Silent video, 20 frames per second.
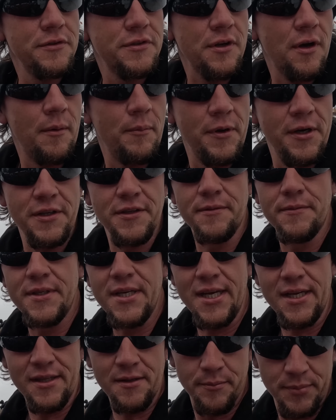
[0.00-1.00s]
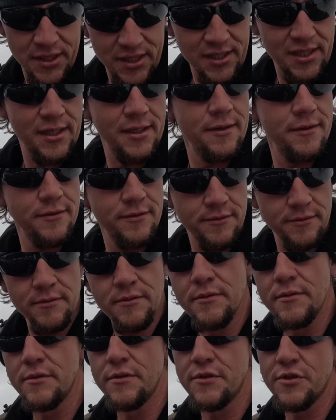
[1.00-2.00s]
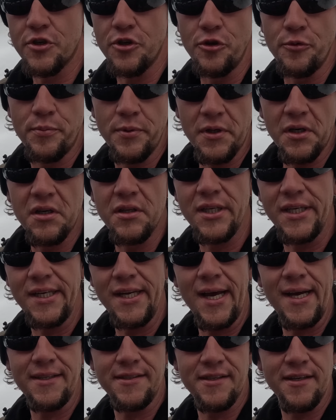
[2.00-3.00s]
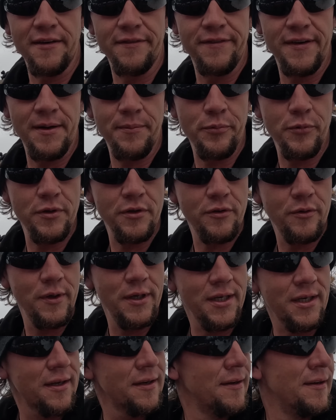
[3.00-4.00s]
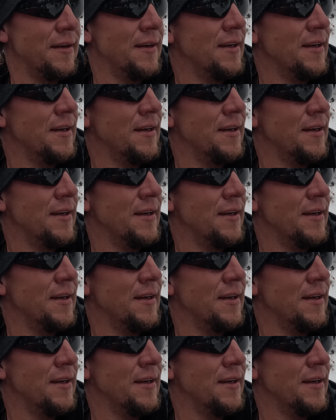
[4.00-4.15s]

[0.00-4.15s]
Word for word: So I'm gonna take the bucket, scoop and clean that stuff up real quick.